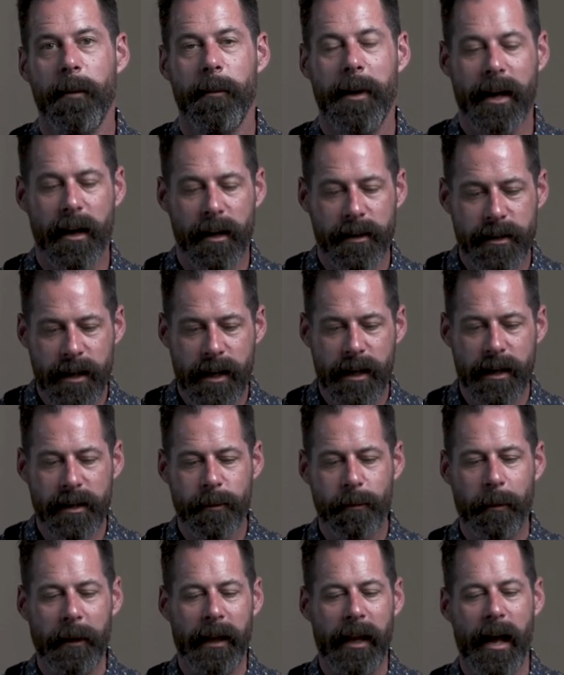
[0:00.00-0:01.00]
because
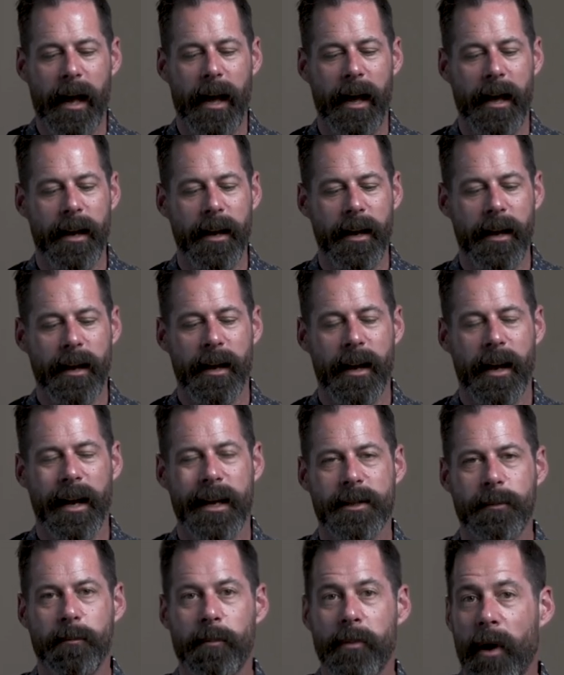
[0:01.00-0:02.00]
his blood
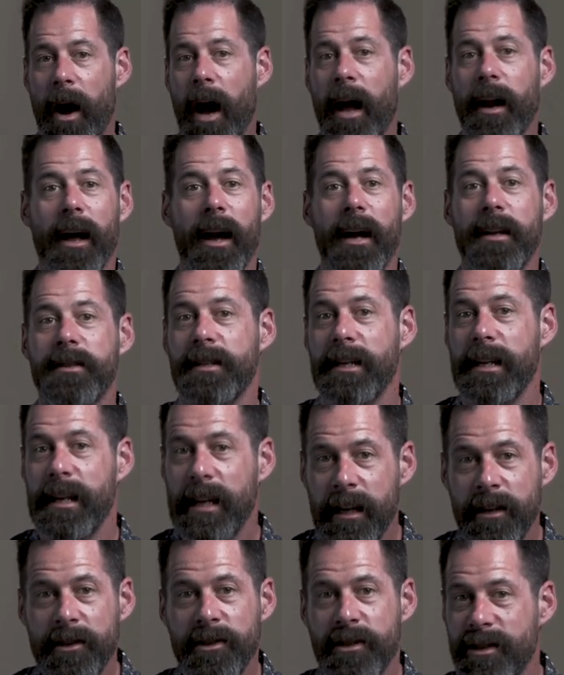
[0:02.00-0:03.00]
has brought us
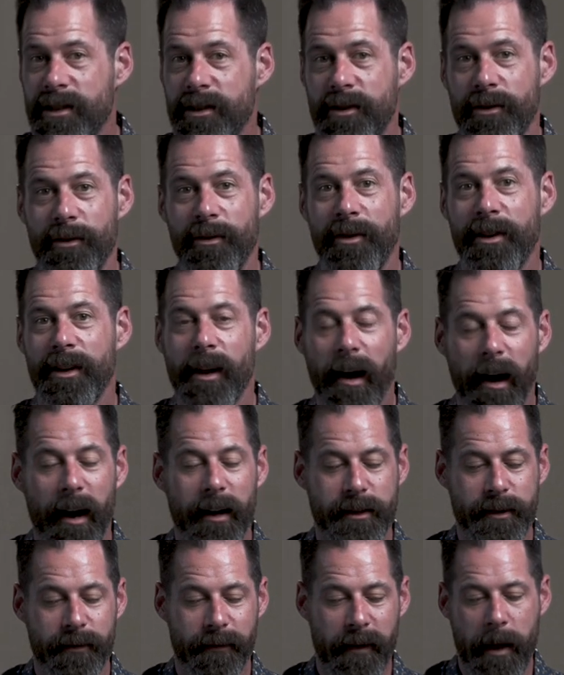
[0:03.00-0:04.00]
into
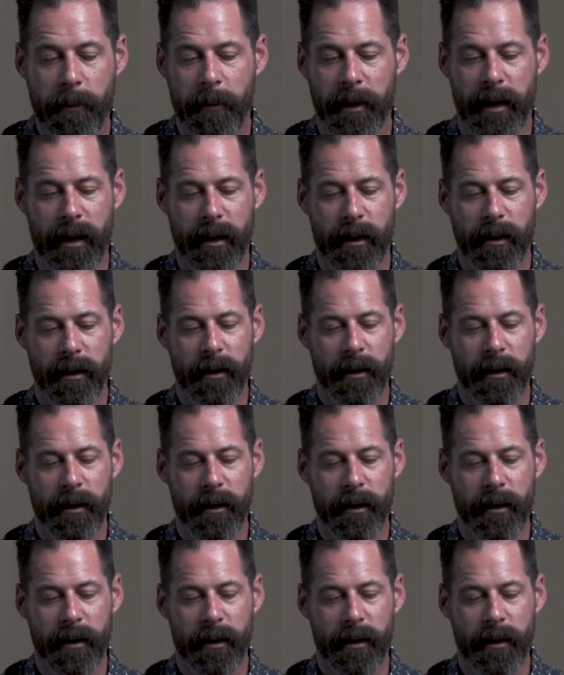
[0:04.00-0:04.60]
God's family.